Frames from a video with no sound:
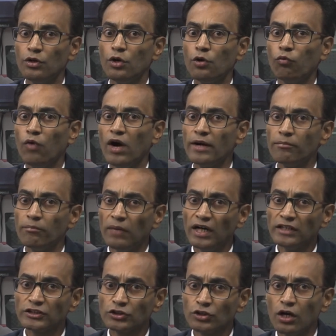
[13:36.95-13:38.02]
One
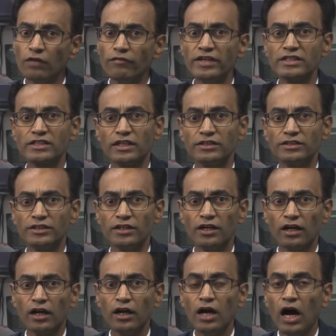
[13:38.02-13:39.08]
must always
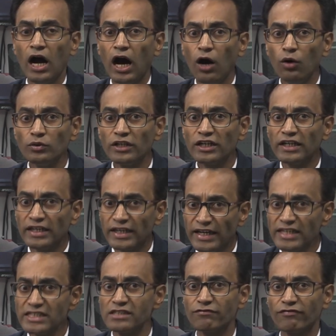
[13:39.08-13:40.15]
consider how the
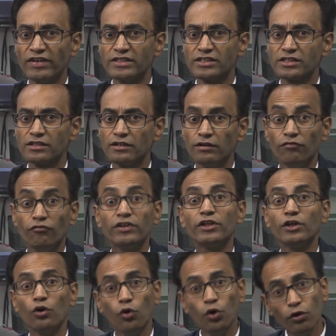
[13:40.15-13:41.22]
case fits with the
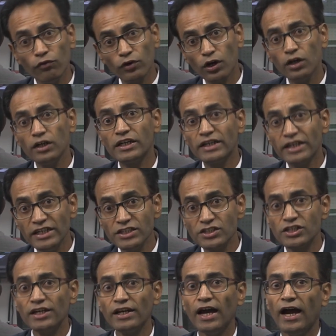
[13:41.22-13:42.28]
overall
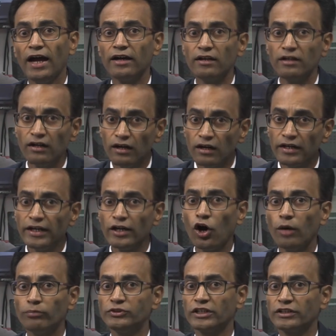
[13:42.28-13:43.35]
teaching and learning
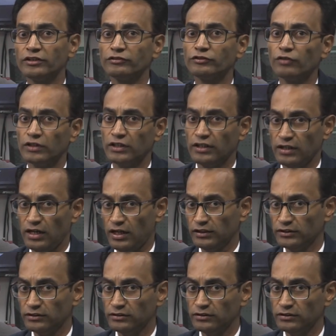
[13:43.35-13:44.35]
objectives for the class.